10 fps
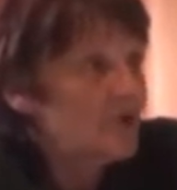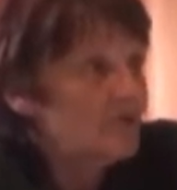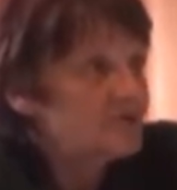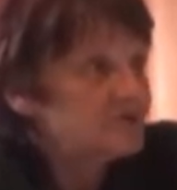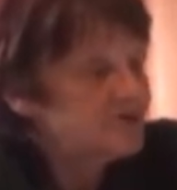
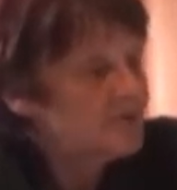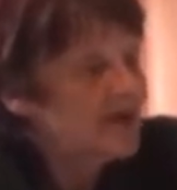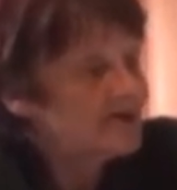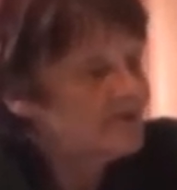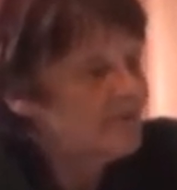months to be
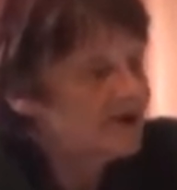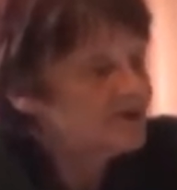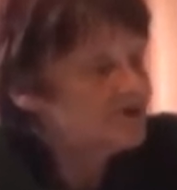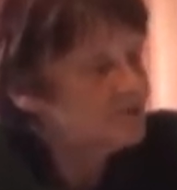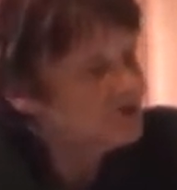able to manage the